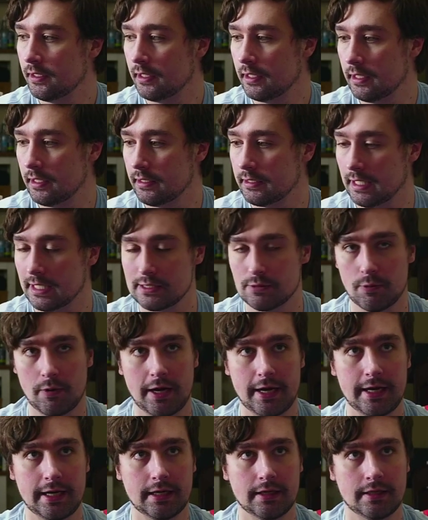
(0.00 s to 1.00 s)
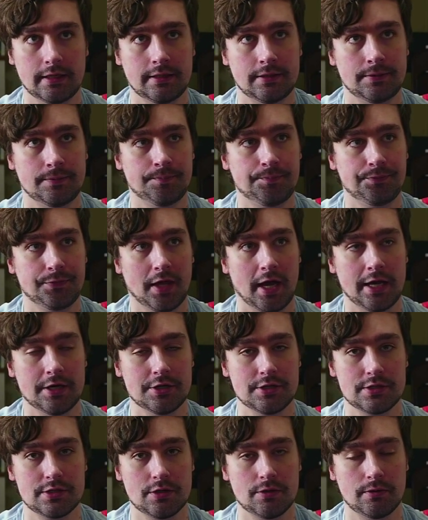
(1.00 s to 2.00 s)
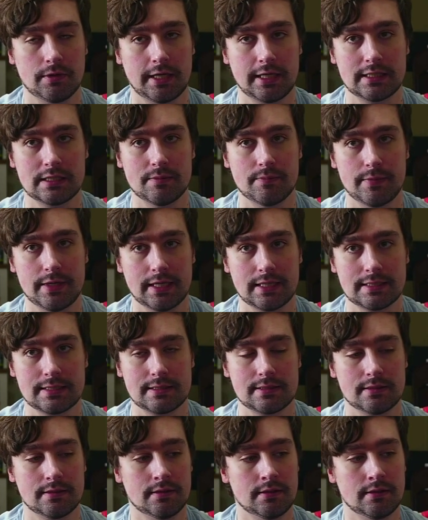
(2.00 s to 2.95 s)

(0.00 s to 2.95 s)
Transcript: that's why I just don't like to mix.